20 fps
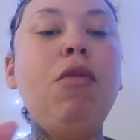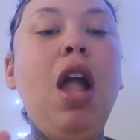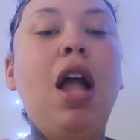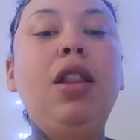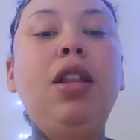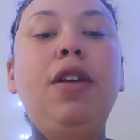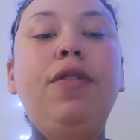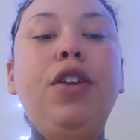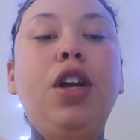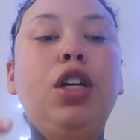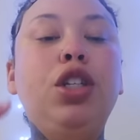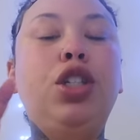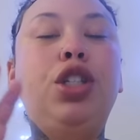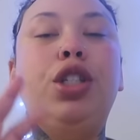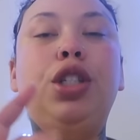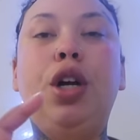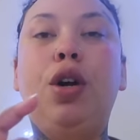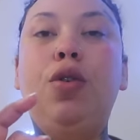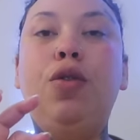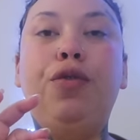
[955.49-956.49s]
I love y'all
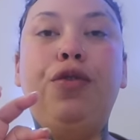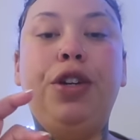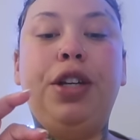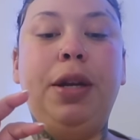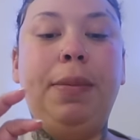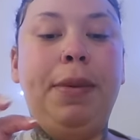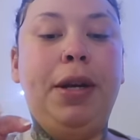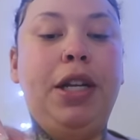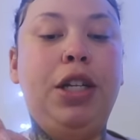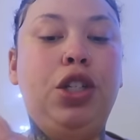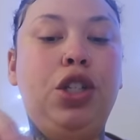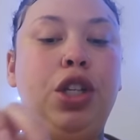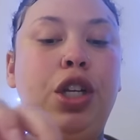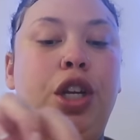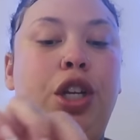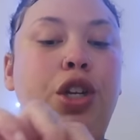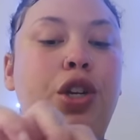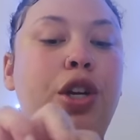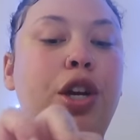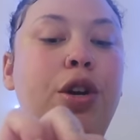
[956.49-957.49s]
so freaking much.
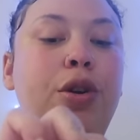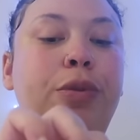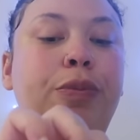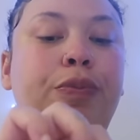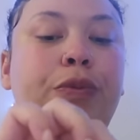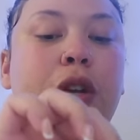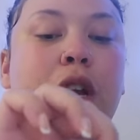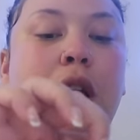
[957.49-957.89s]
And you don't...